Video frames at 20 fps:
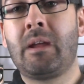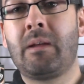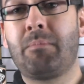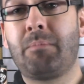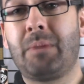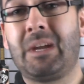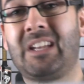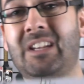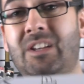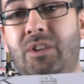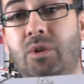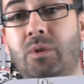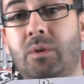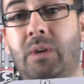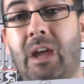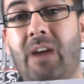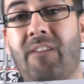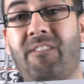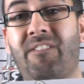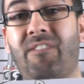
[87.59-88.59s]
meaning you
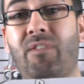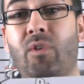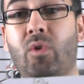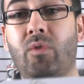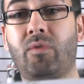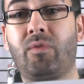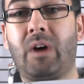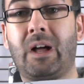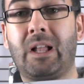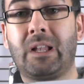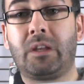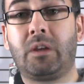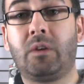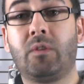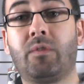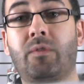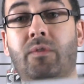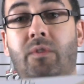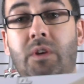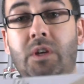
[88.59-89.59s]
get full value
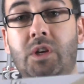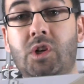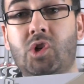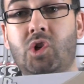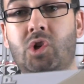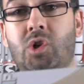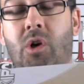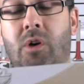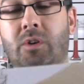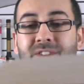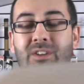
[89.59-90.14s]
for your shot.